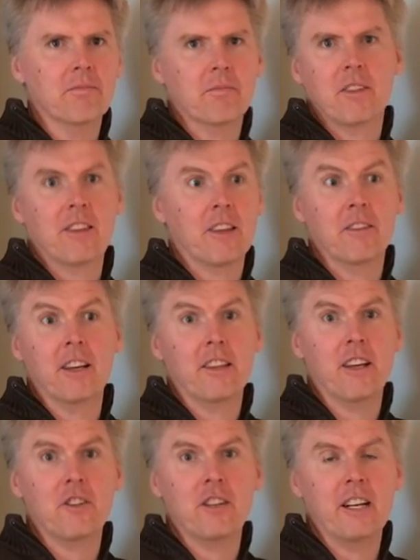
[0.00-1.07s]

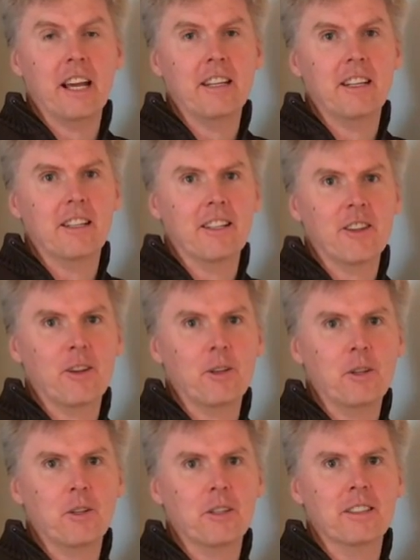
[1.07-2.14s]
civilization had ended and so
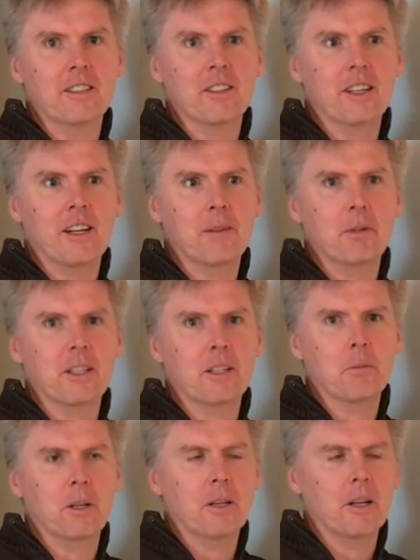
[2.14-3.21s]
you couldn't look it up on a
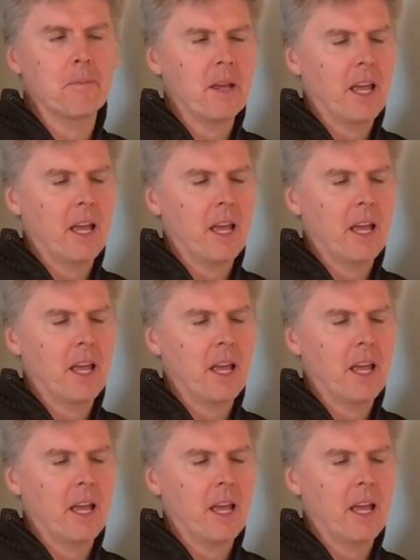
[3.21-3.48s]
computer.